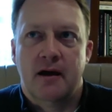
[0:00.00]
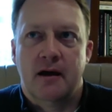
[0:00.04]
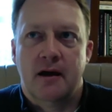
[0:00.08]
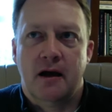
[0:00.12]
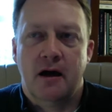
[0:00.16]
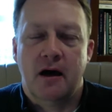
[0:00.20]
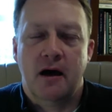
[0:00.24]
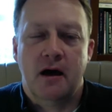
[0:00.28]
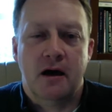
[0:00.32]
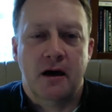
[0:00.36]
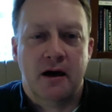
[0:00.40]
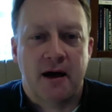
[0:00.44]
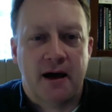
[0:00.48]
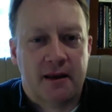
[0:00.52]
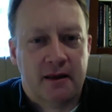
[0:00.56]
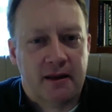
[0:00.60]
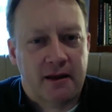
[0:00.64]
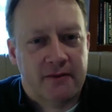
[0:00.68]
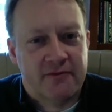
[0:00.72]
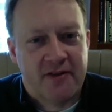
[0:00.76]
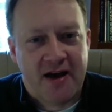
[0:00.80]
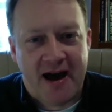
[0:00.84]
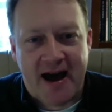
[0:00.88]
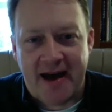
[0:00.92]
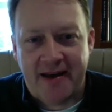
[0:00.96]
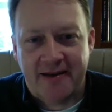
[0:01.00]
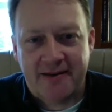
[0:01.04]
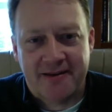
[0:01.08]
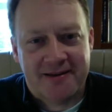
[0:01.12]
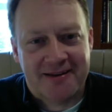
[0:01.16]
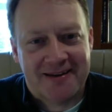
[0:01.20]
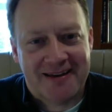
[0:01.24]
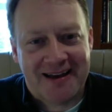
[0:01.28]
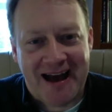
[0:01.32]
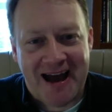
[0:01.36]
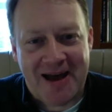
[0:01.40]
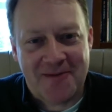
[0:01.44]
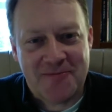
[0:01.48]
Oh, I love that.
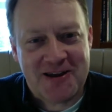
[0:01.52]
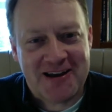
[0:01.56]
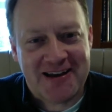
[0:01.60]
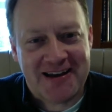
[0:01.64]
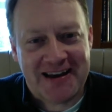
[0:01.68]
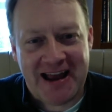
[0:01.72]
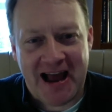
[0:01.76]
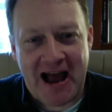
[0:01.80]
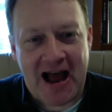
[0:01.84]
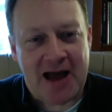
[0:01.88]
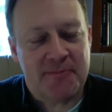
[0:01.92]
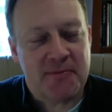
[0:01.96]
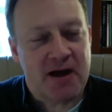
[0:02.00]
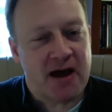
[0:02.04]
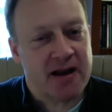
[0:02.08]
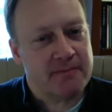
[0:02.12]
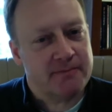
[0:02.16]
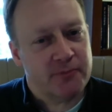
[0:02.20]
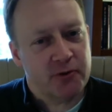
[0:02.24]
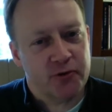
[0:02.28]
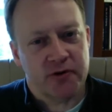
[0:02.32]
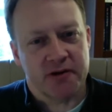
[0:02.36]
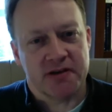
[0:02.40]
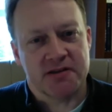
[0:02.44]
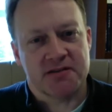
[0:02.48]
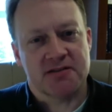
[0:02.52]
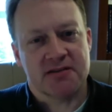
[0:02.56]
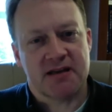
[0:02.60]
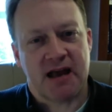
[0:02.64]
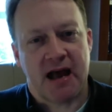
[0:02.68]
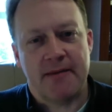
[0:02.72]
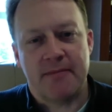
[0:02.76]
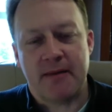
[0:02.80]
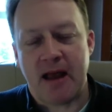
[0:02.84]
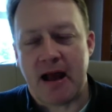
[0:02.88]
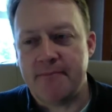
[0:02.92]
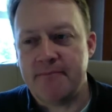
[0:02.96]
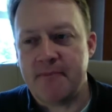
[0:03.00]
I mean, I'm not a Buddhist.
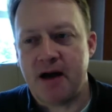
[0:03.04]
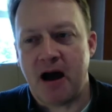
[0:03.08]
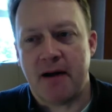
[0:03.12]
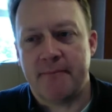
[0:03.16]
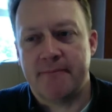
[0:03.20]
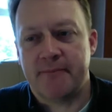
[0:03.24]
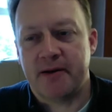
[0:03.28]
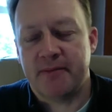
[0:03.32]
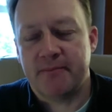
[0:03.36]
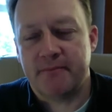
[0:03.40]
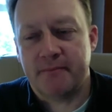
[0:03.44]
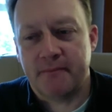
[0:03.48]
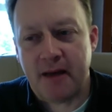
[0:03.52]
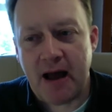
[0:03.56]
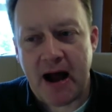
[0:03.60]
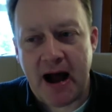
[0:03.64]
I'm not, but